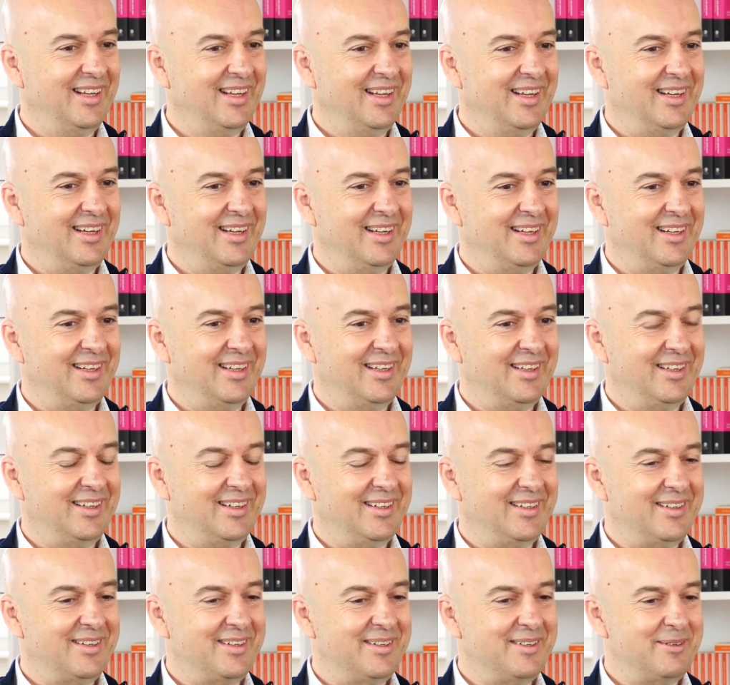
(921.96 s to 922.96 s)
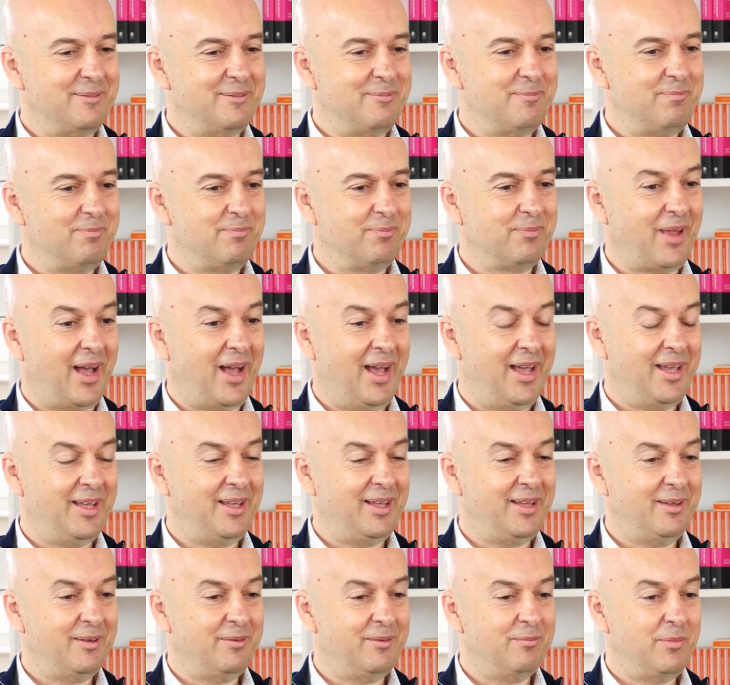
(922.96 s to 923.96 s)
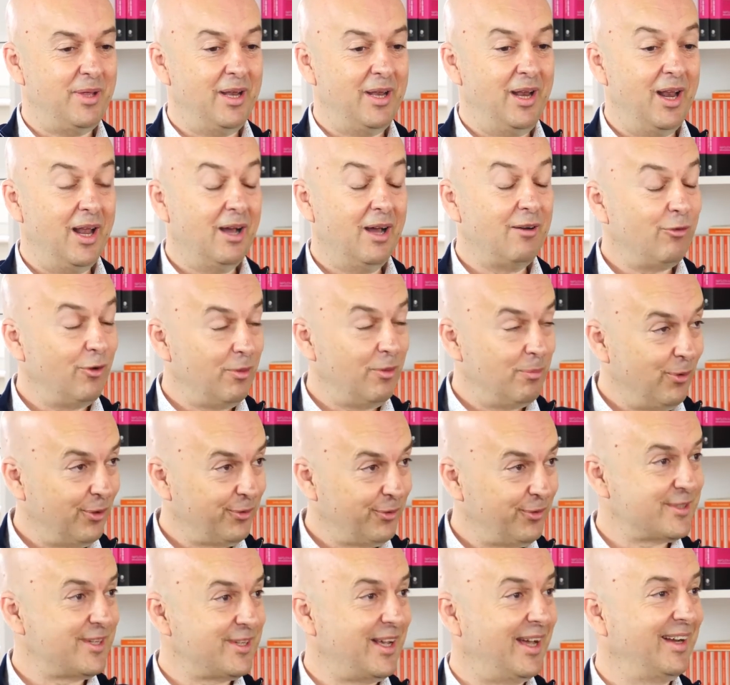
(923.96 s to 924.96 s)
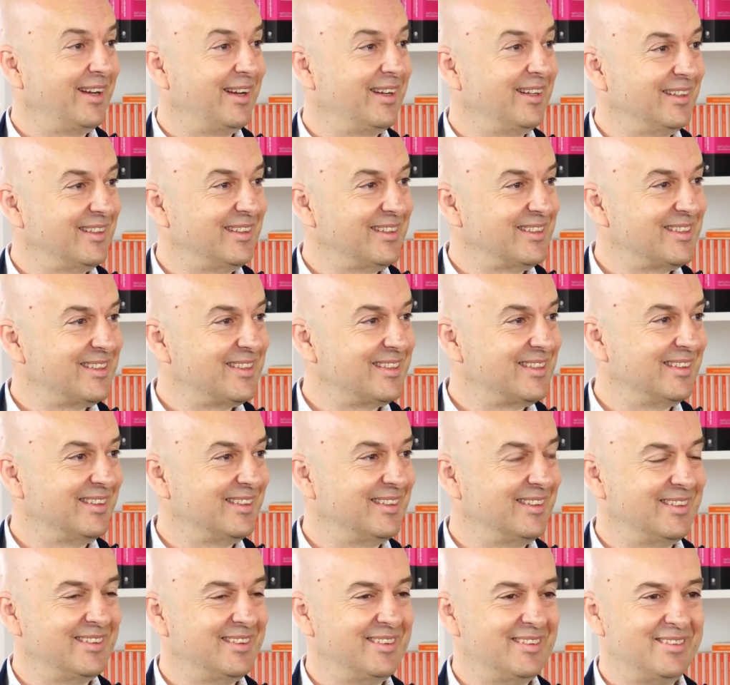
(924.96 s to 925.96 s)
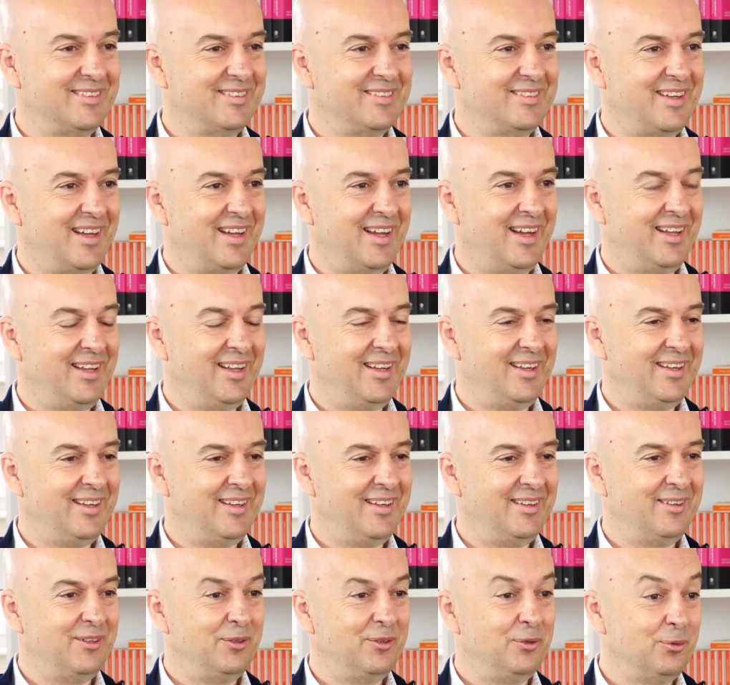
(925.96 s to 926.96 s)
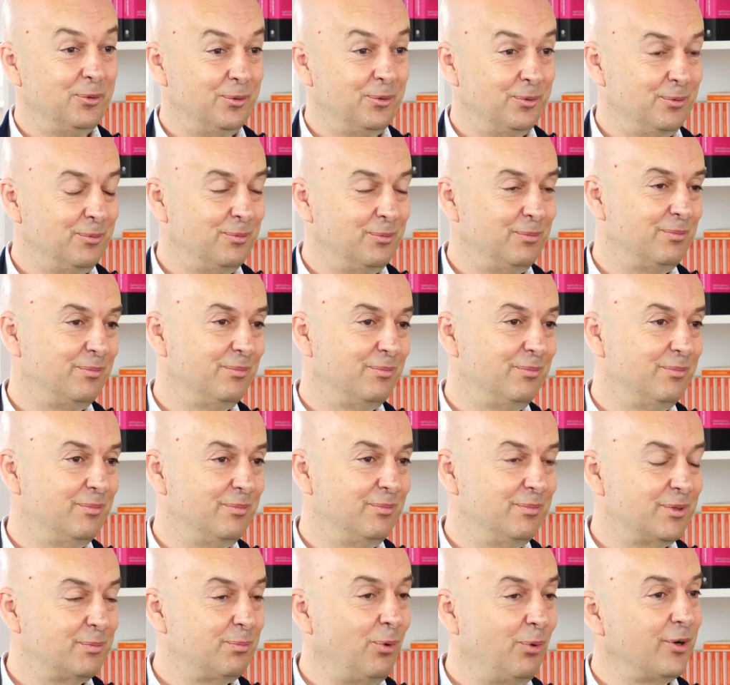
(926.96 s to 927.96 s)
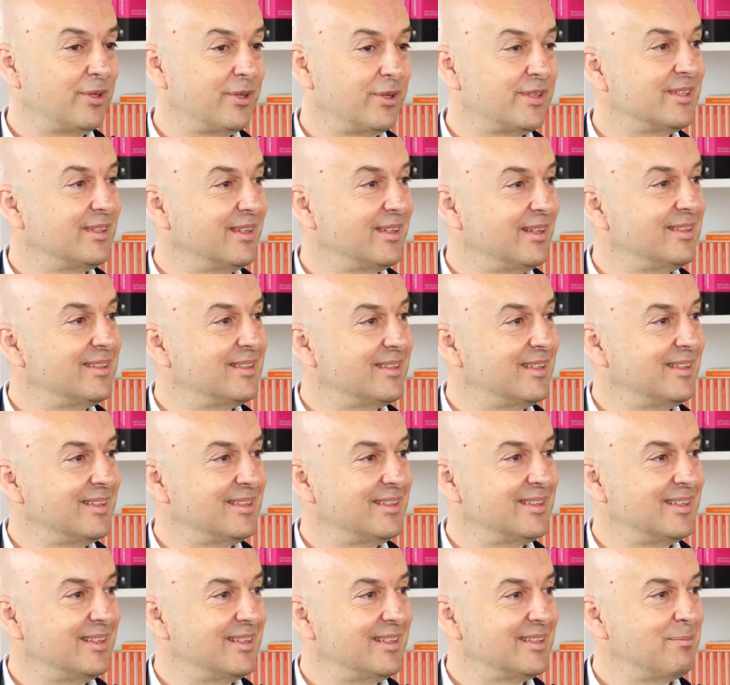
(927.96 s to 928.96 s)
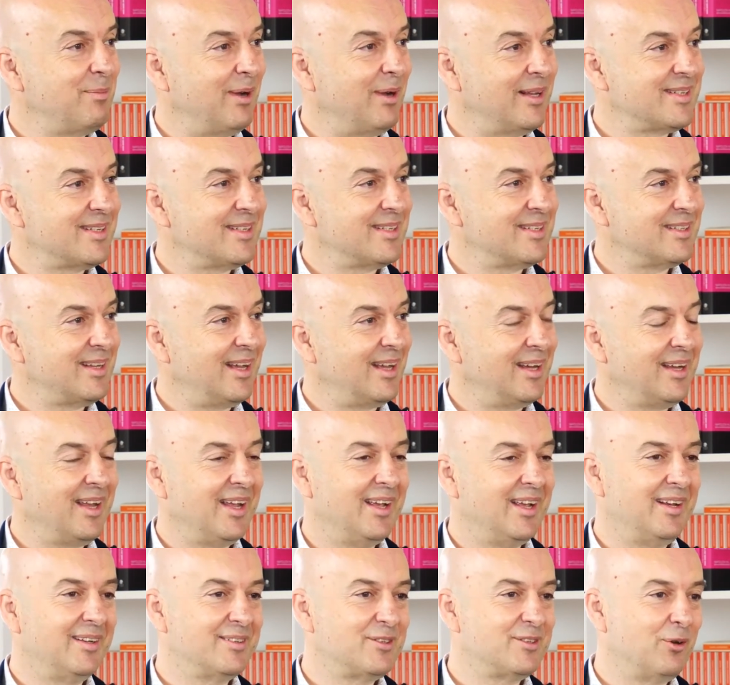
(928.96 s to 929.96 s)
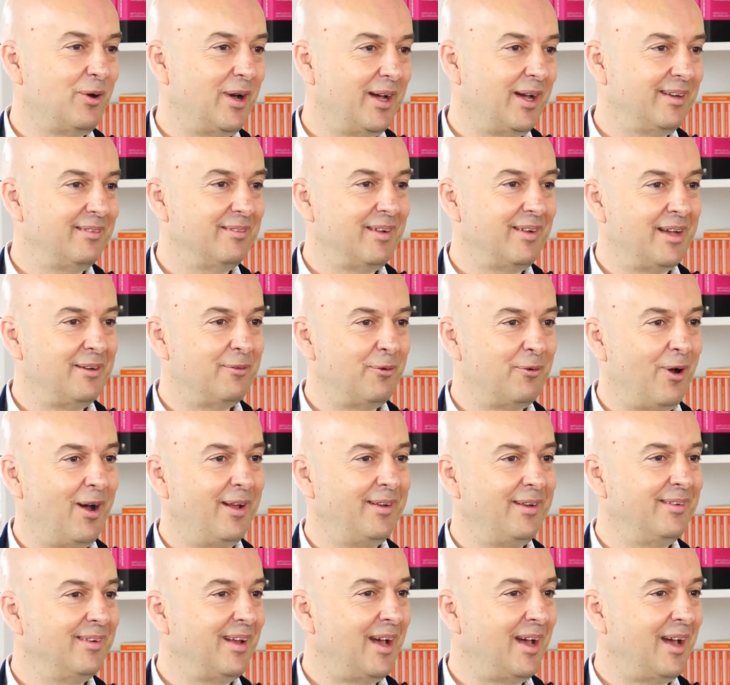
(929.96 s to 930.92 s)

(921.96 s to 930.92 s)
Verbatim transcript: Um, I'm in love with motorcycles. Uh, I do sports as, as, as much as I can. So I, I run, I